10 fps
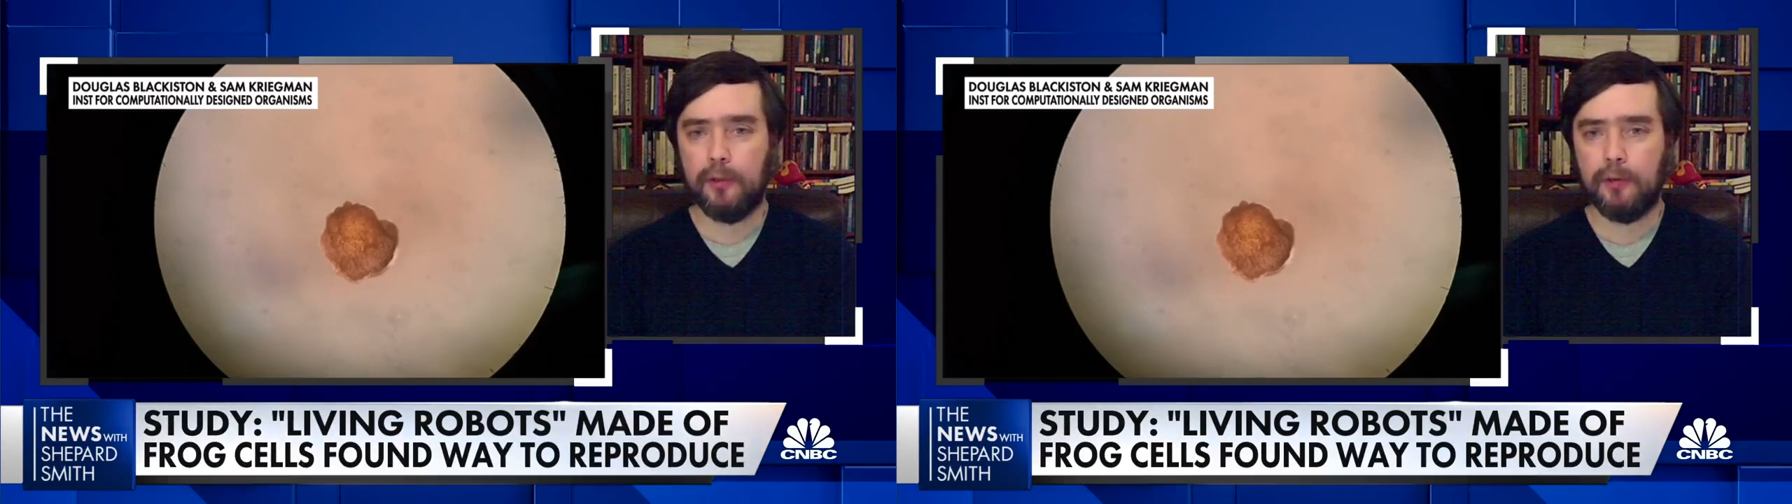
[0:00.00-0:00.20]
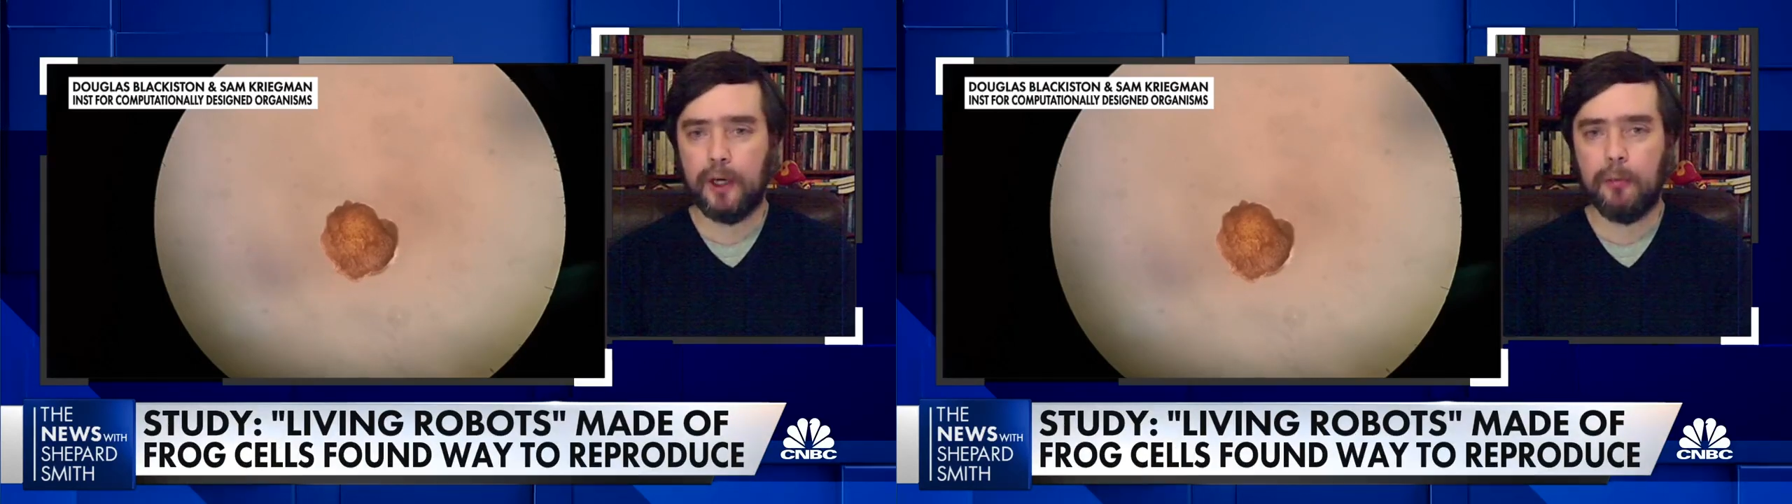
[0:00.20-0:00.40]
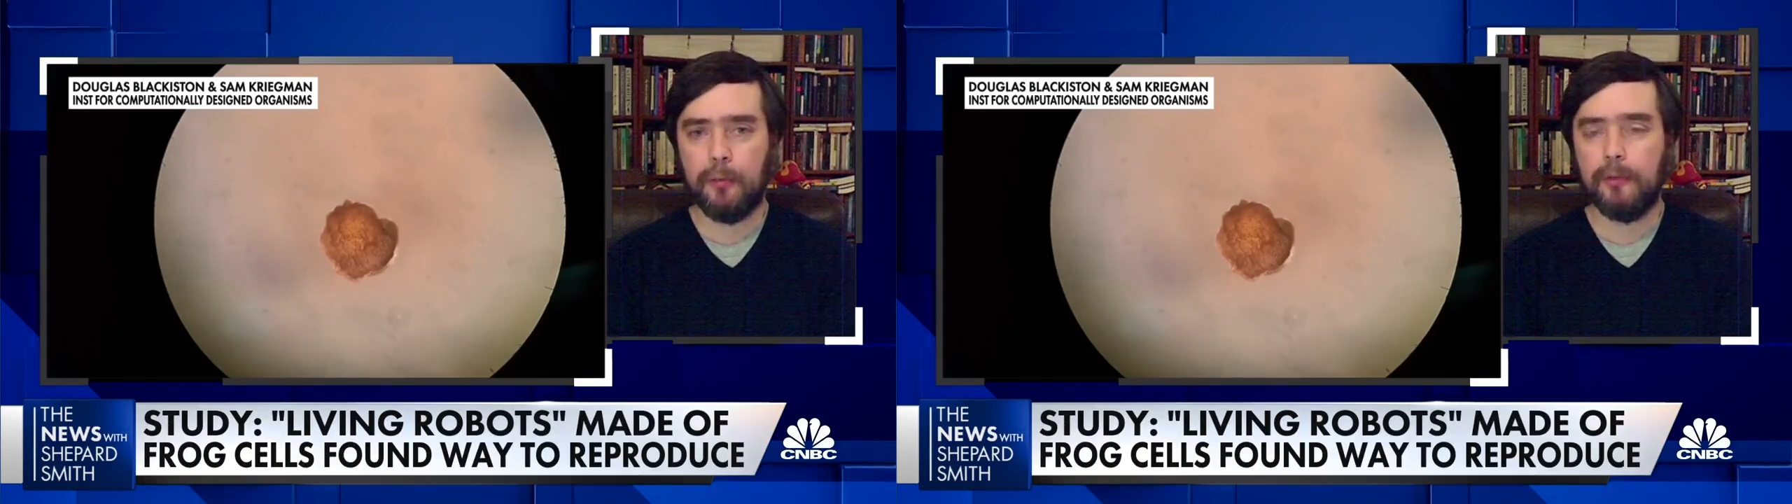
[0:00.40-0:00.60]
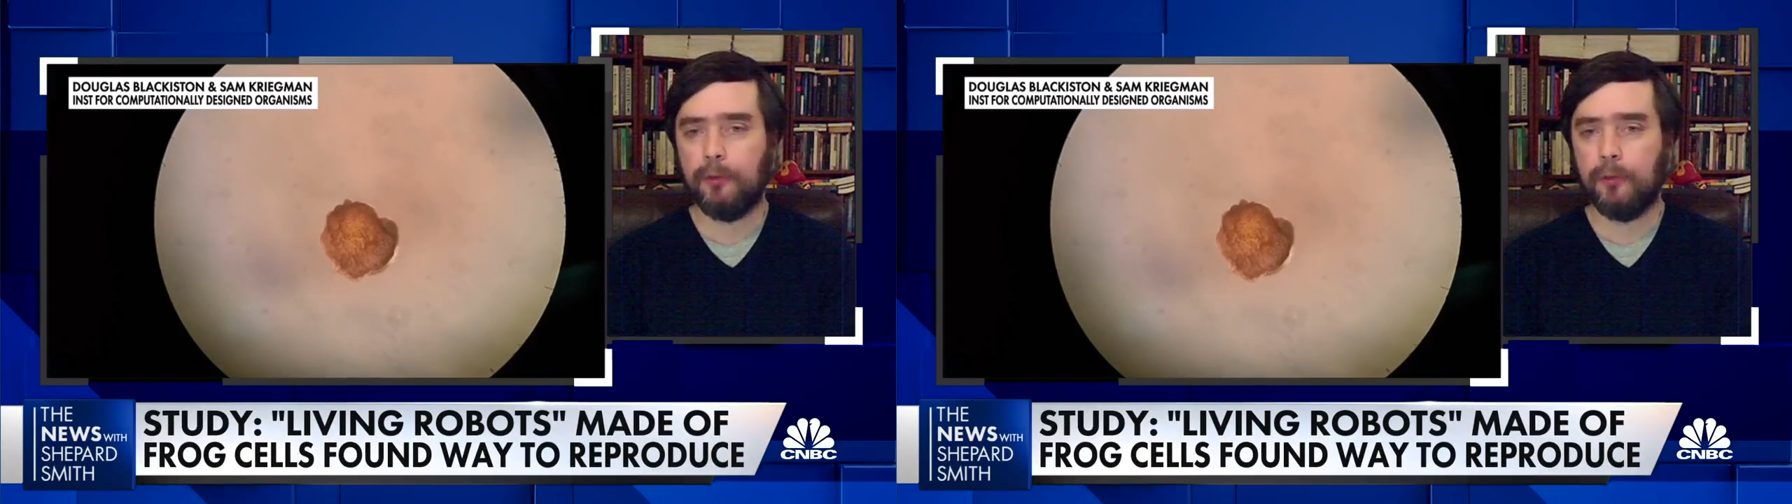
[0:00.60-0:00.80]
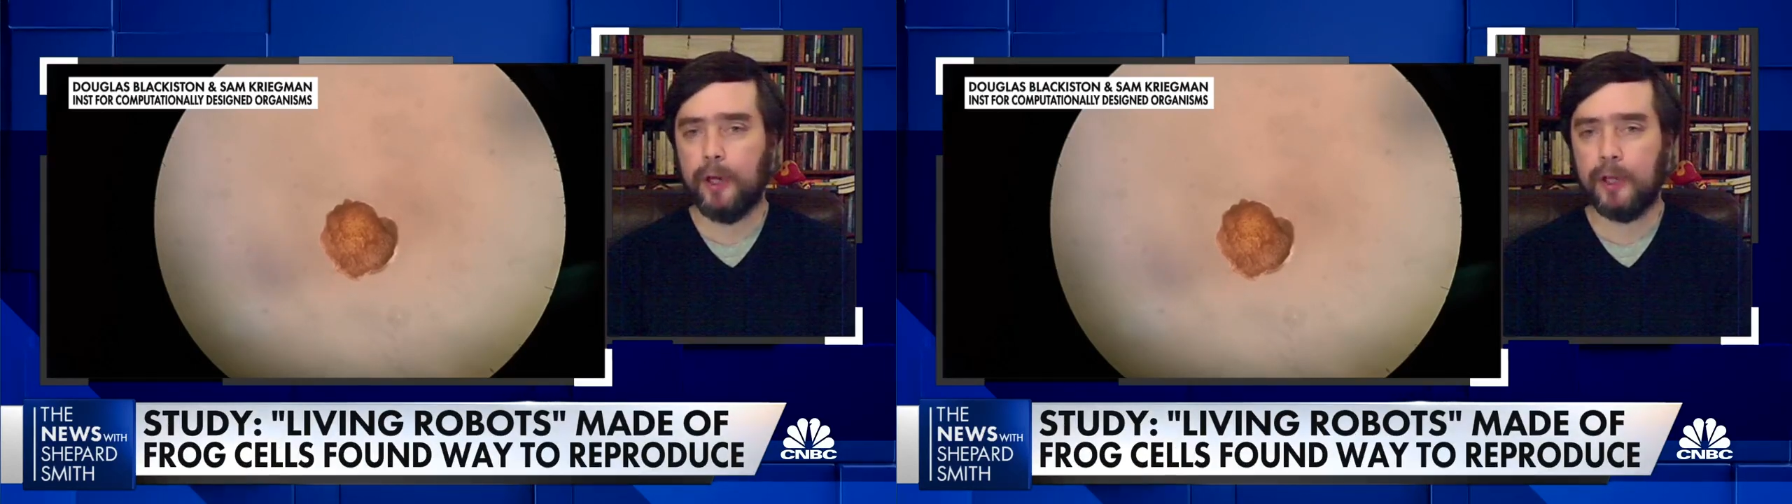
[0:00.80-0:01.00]
environment
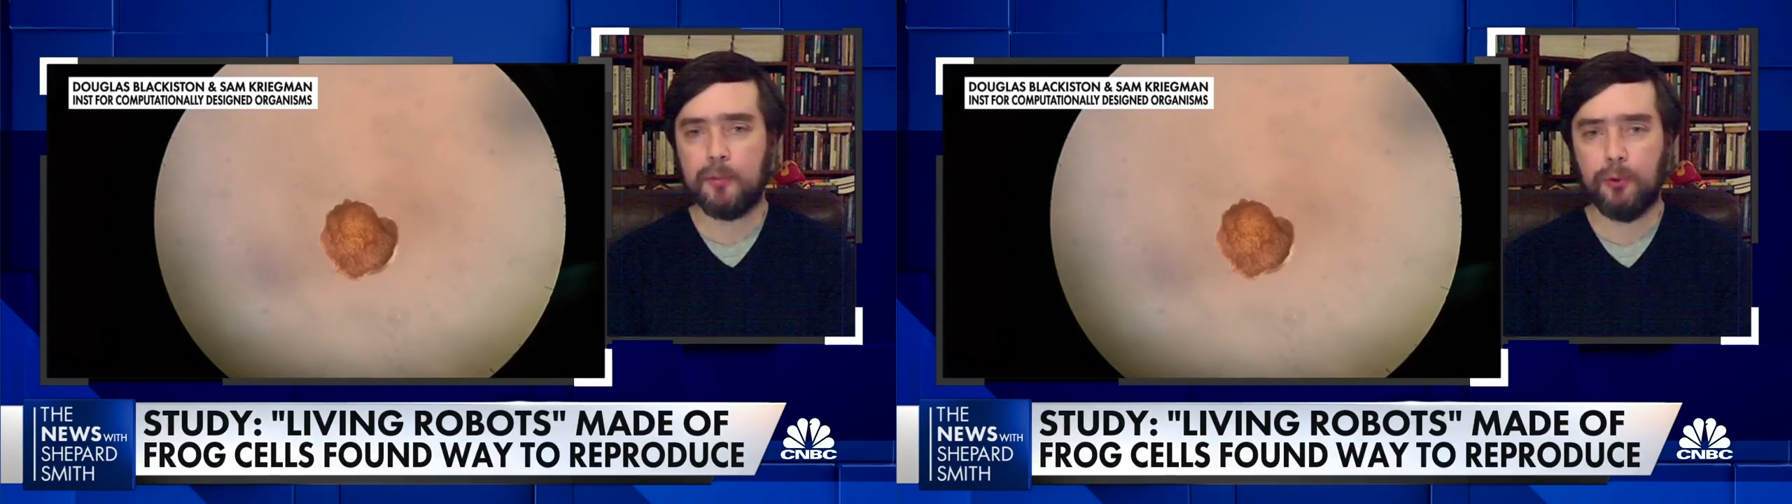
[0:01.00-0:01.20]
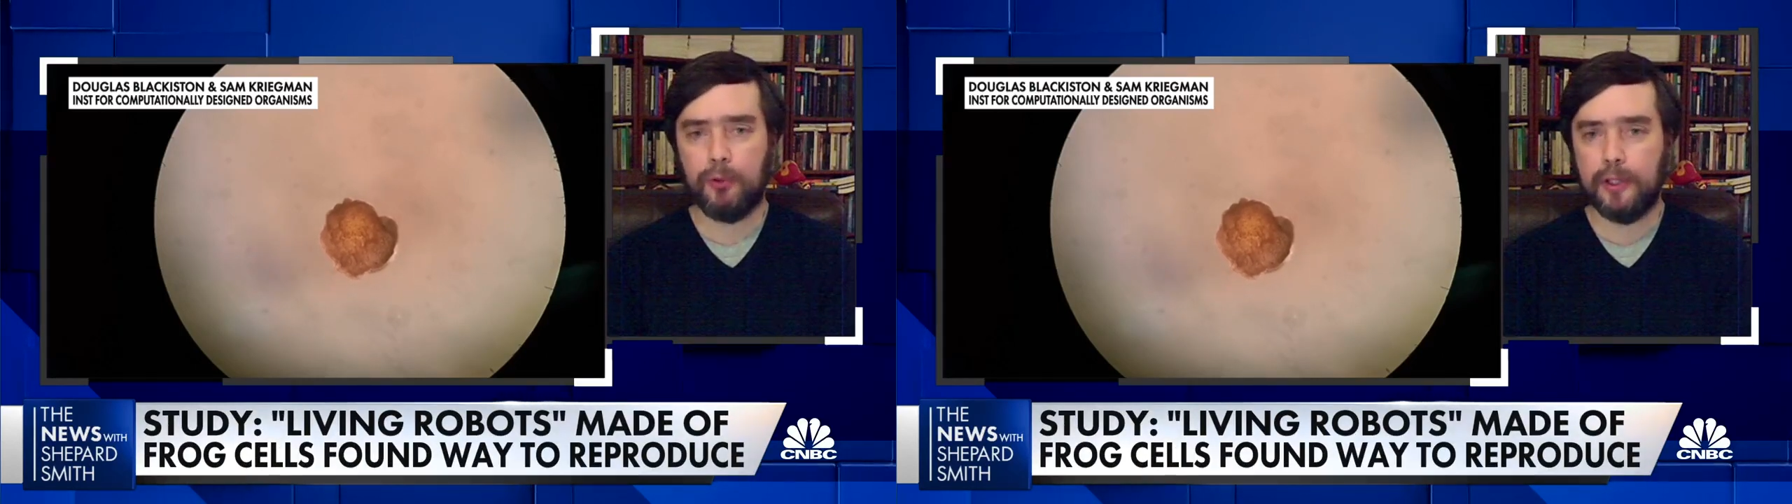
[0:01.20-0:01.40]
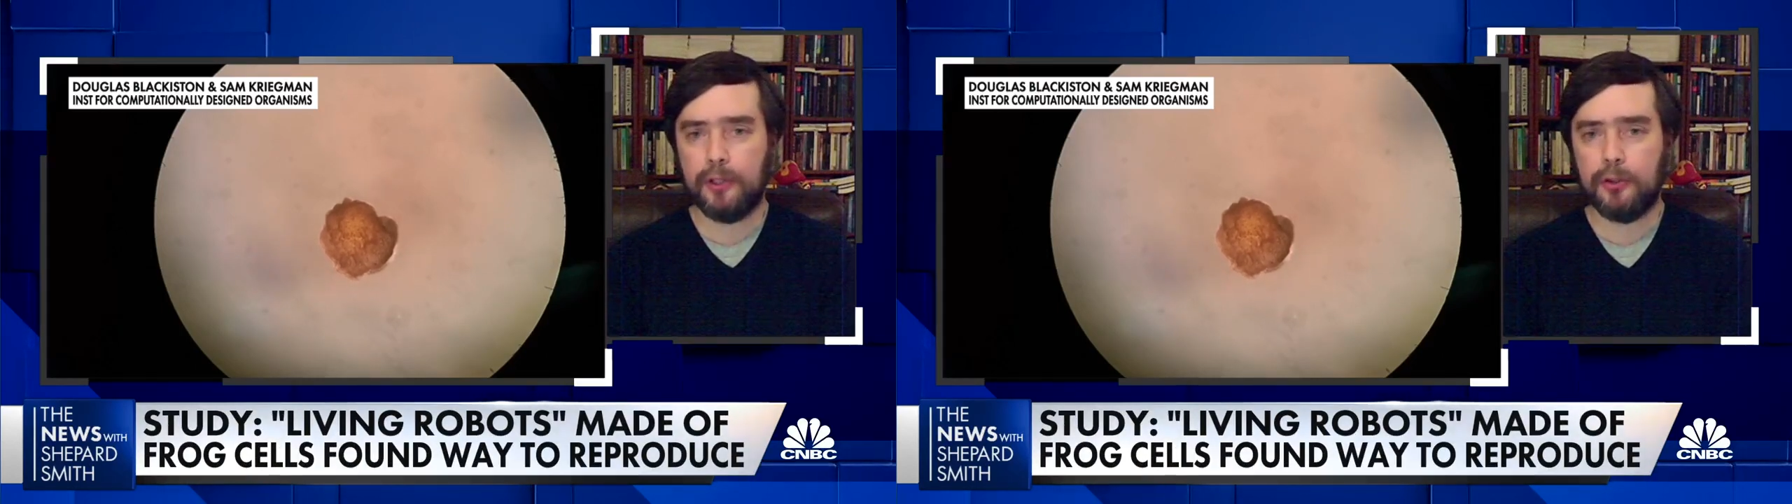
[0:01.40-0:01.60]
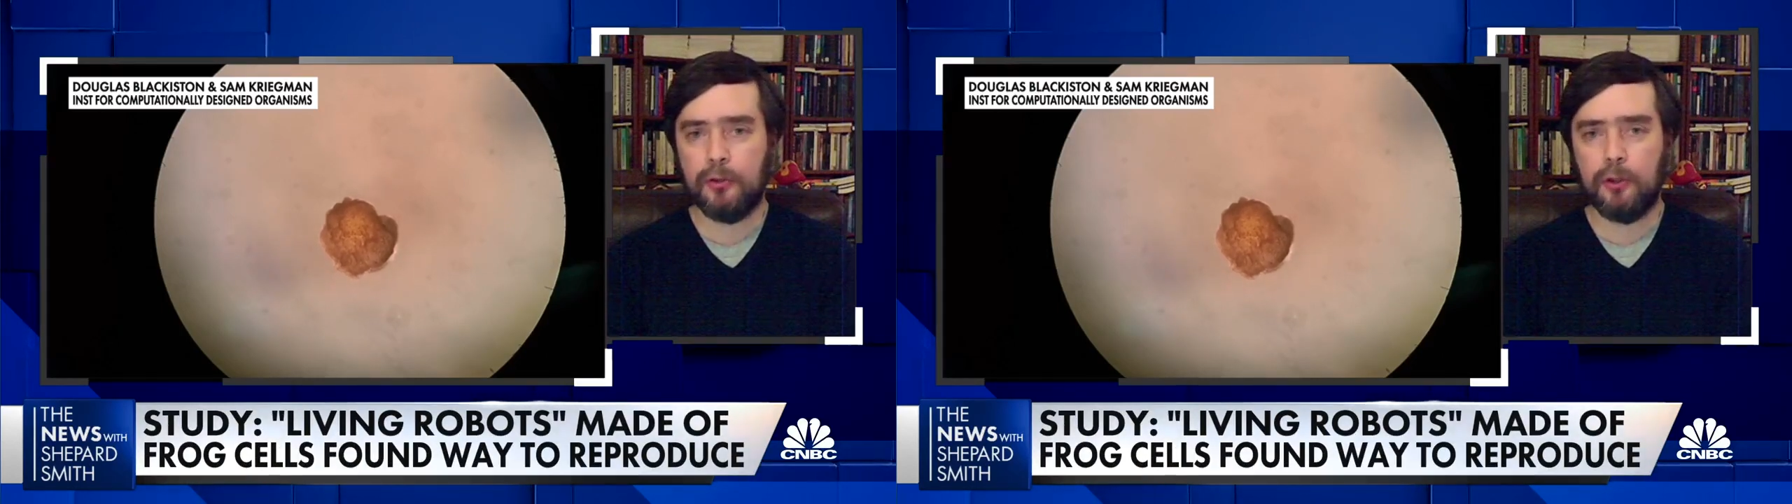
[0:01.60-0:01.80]
for exploration,